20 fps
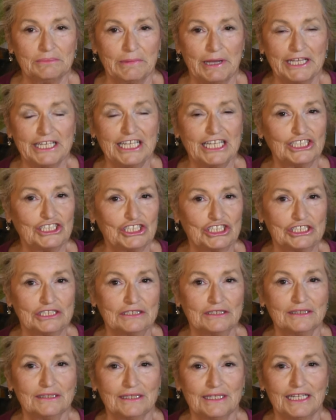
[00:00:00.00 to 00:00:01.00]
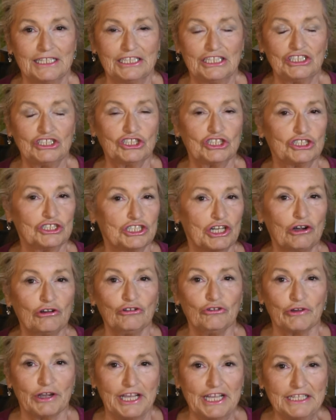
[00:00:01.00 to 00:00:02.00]
my kitchen, and it turned out
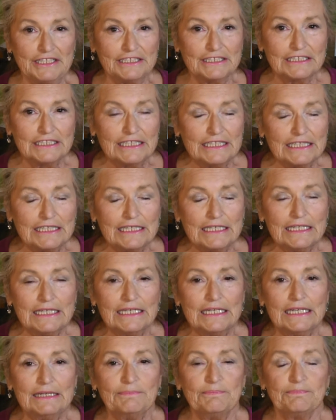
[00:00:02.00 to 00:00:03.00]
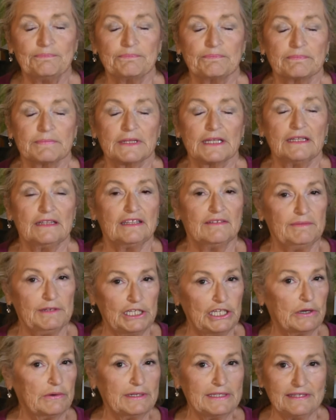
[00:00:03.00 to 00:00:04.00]
great. The
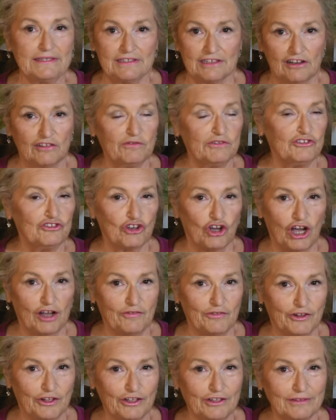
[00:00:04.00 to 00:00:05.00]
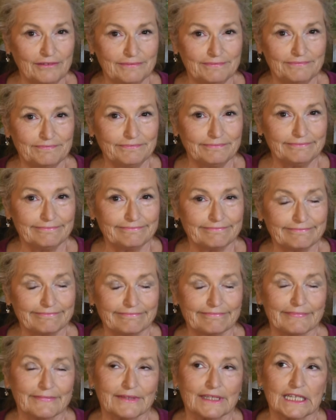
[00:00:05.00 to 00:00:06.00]
video itself was awful.
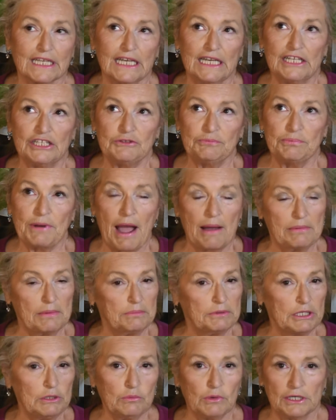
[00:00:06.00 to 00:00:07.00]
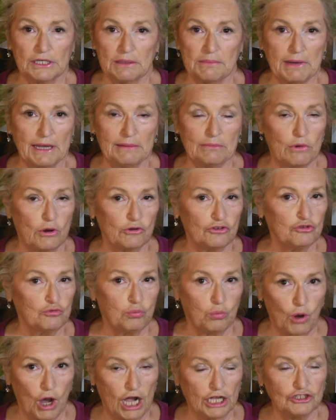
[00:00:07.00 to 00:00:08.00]
It's probably one of my most
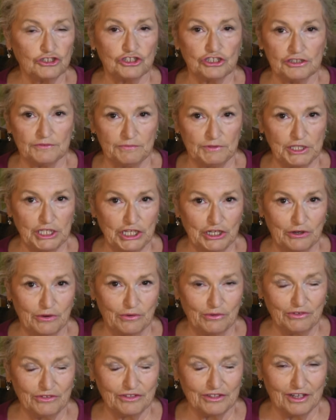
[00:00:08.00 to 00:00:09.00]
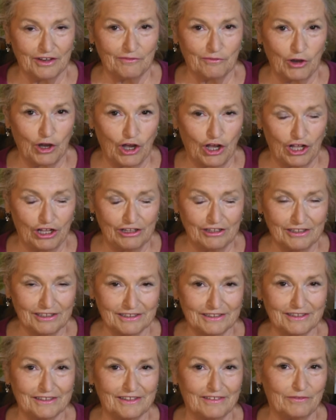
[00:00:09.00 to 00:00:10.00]
watched videos of all
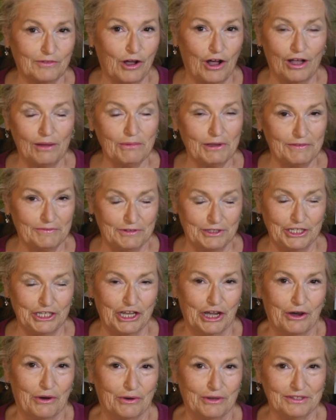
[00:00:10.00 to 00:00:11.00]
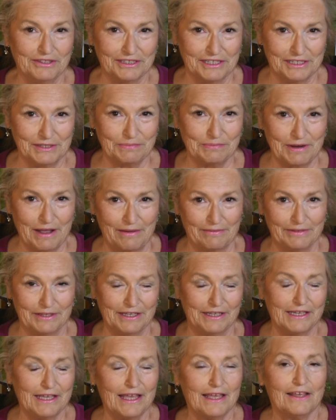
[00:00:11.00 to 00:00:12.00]
my videos. It's
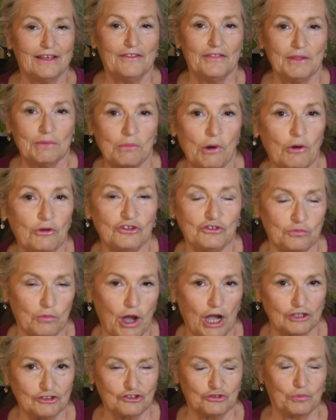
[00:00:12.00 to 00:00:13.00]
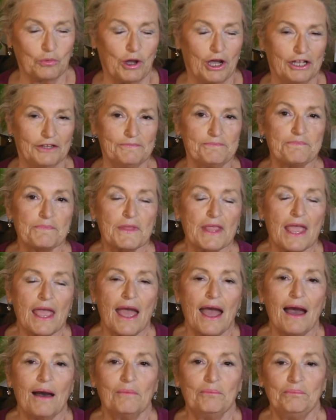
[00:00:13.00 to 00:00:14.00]
probably the most watched one.
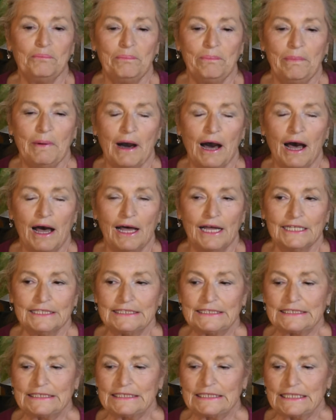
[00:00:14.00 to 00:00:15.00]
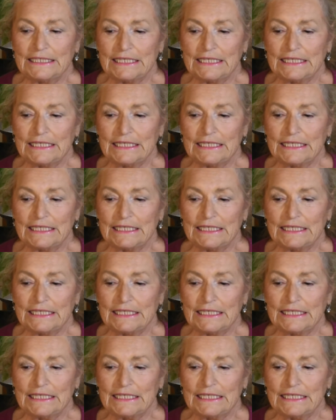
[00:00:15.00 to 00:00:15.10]
But